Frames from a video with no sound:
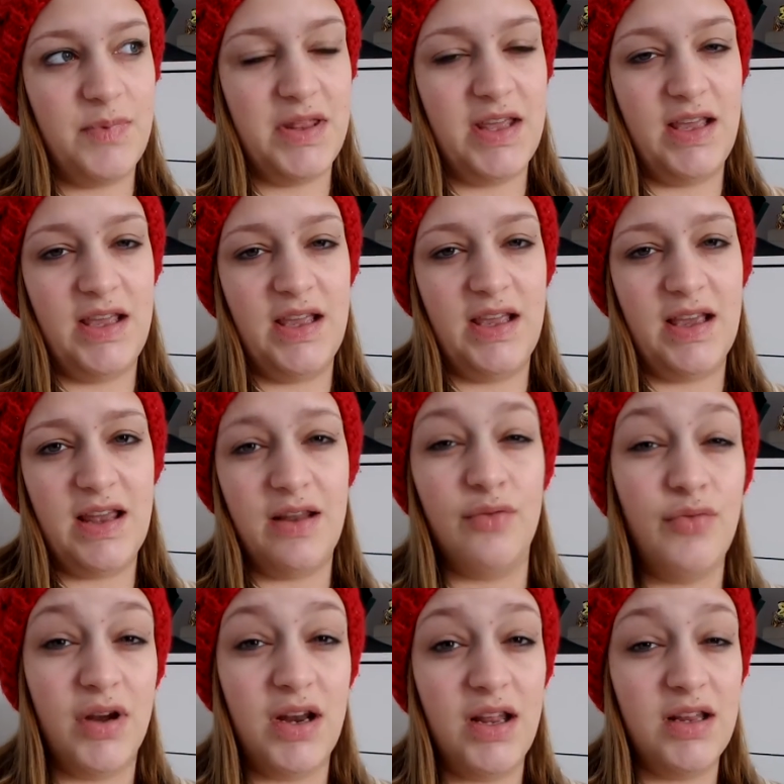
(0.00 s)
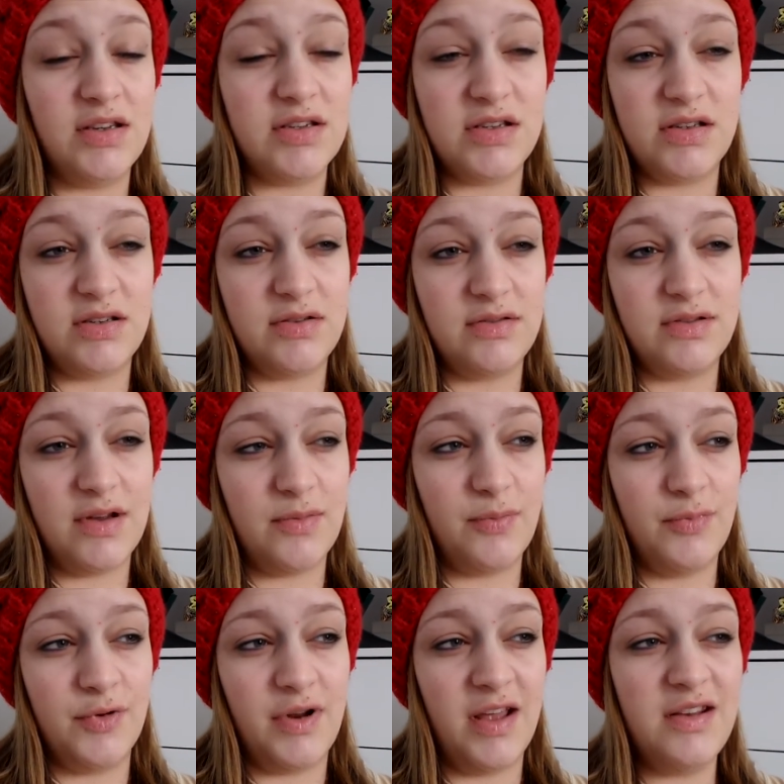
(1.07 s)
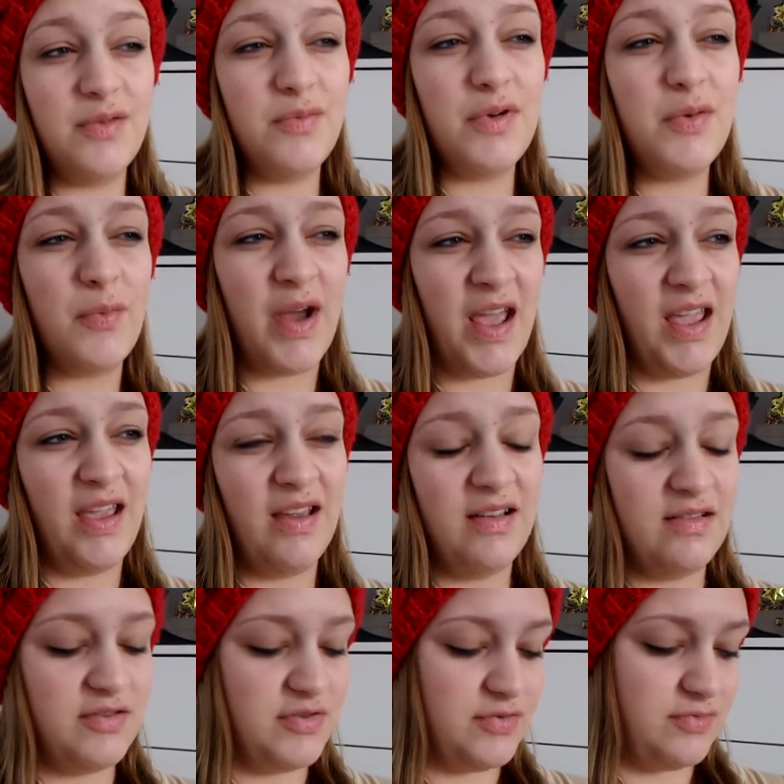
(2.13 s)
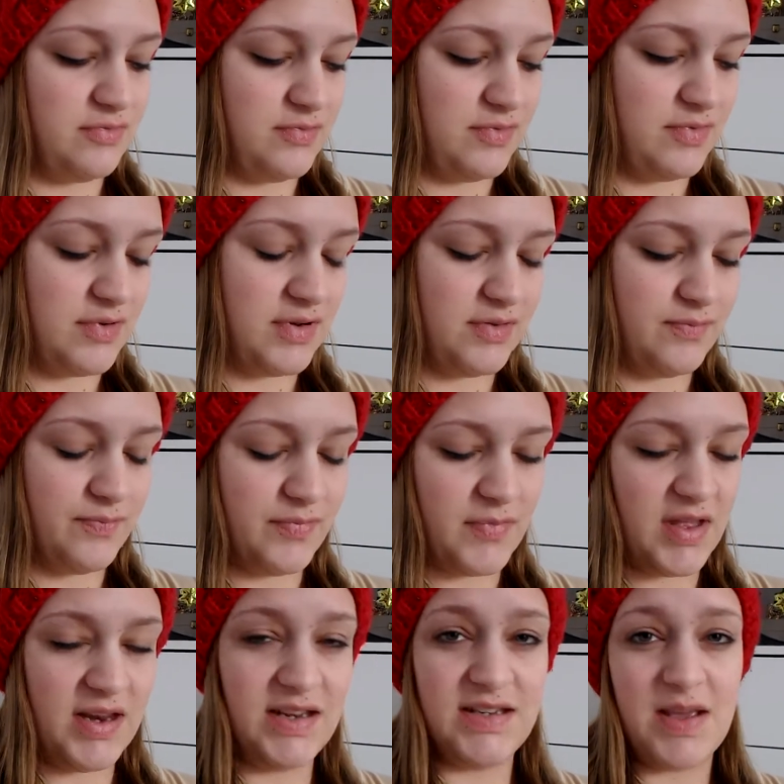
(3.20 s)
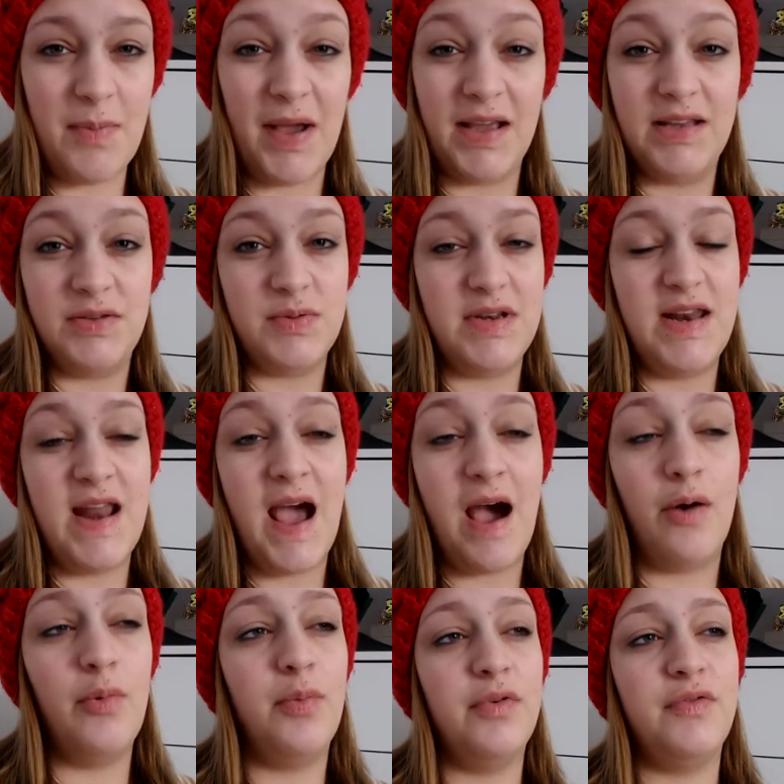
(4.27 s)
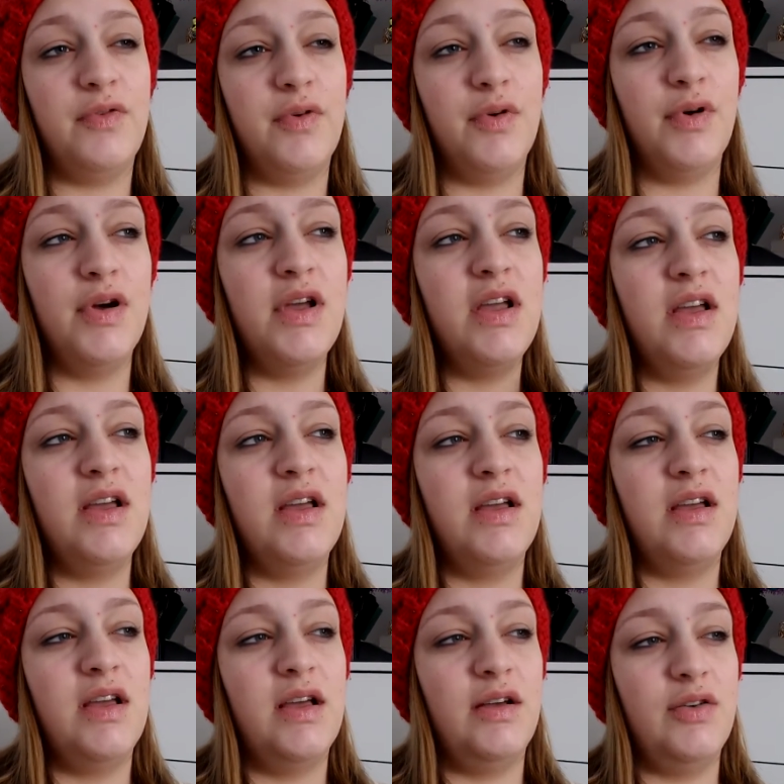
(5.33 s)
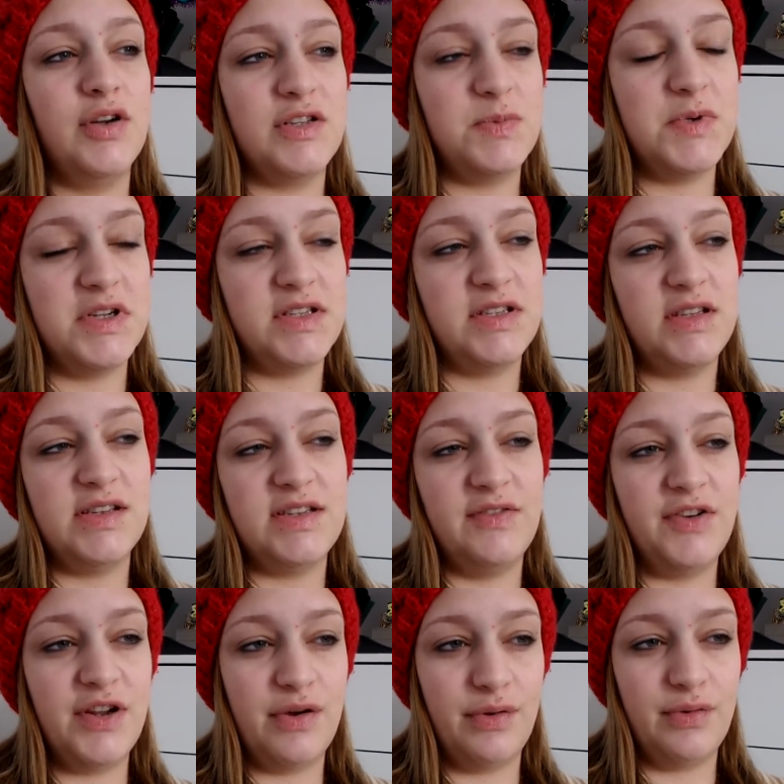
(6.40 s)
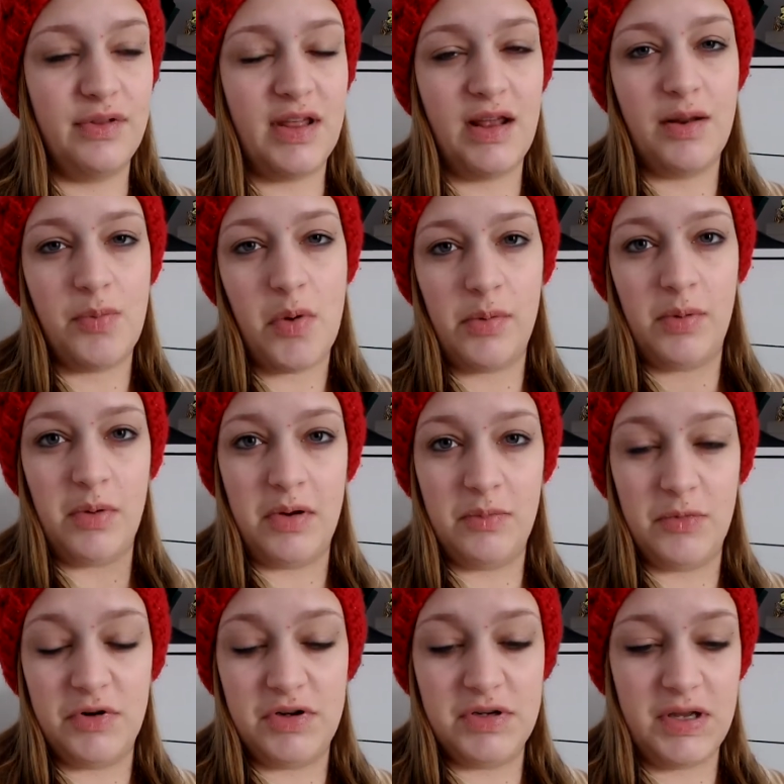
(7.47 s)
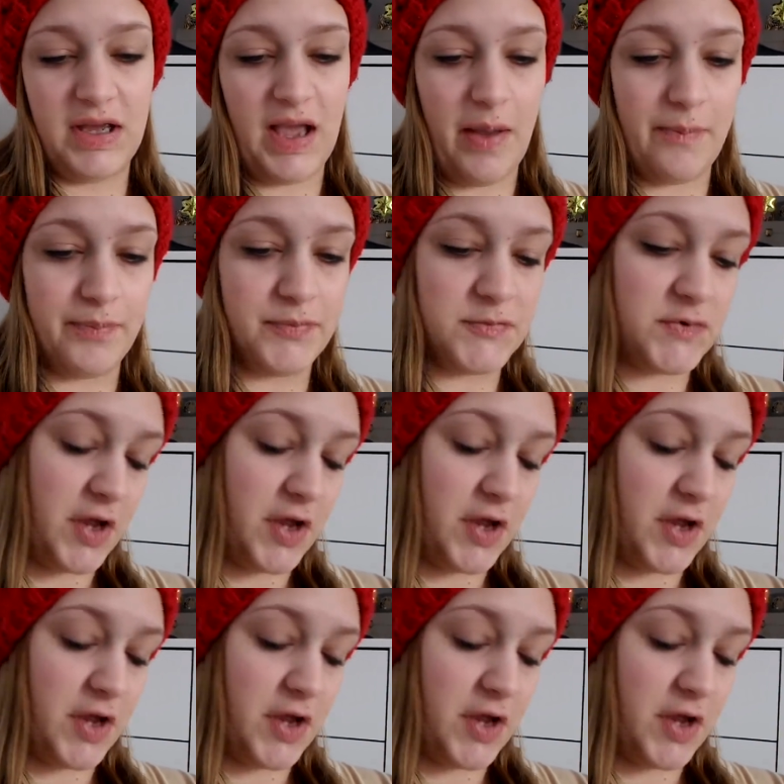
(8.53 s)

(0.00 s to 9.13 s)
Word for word: I've been thinking and I really just don't want, I don't want to wait. I just, I, I need to get back into it now before Christmas because if I don't then I probably won't want to do it again.